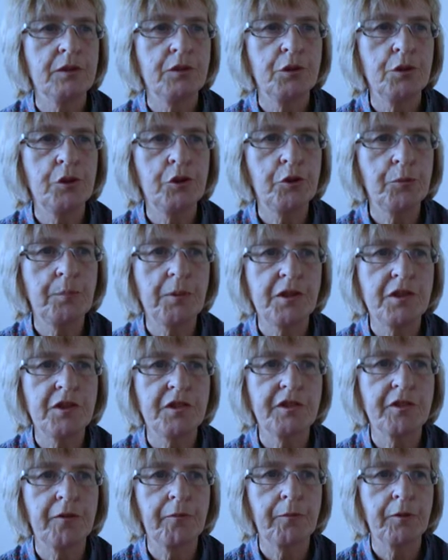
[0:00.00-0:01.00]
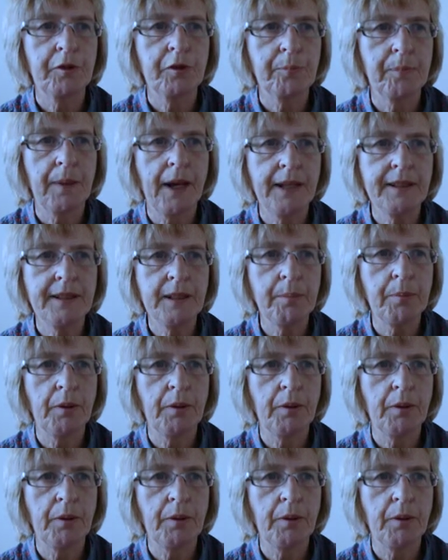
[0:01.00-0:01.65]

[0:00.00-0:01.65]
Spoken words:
two species of spiny